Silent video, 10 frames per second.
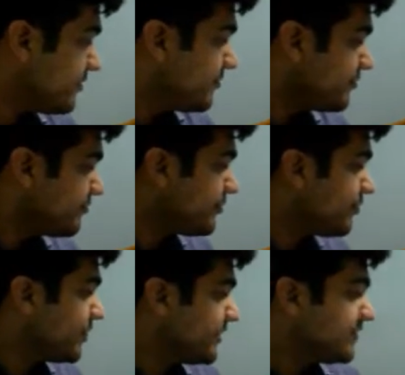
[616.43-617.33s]
what we
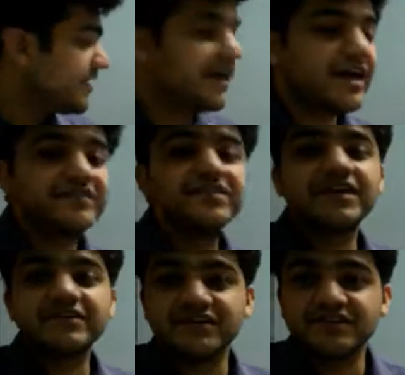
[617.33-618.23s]
call as the
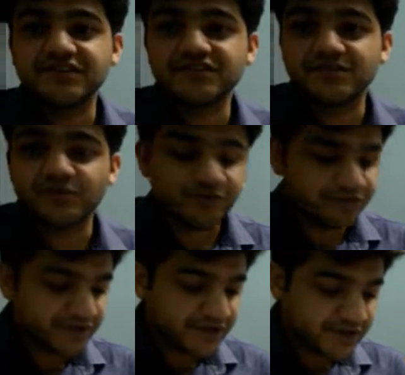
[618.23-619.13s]
hexaaxial system of
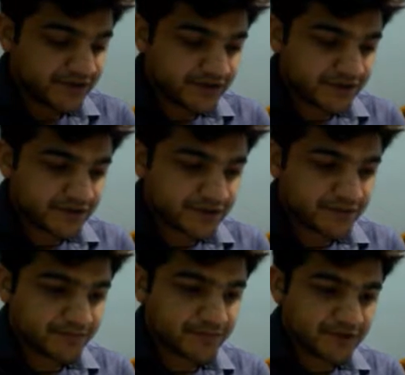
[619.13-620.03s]

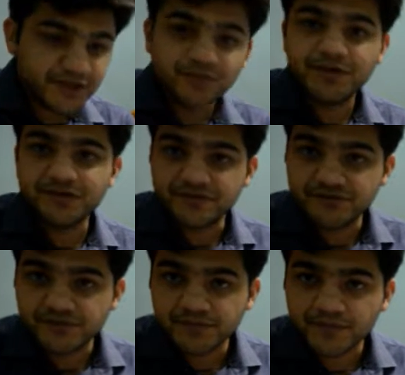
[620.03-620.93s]
limb leads.